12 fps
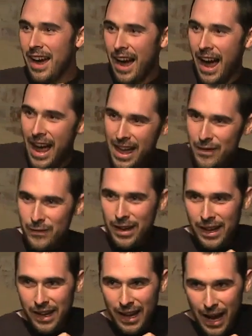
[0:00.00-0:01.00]
I
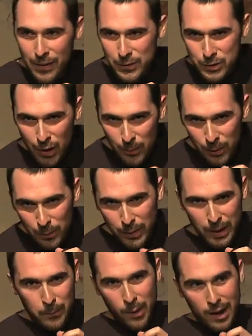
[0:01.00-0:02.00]
have trouble
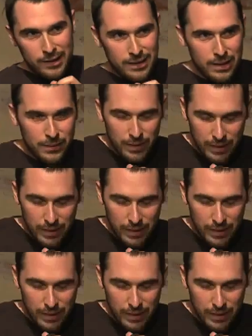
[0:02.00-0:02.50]
being positive,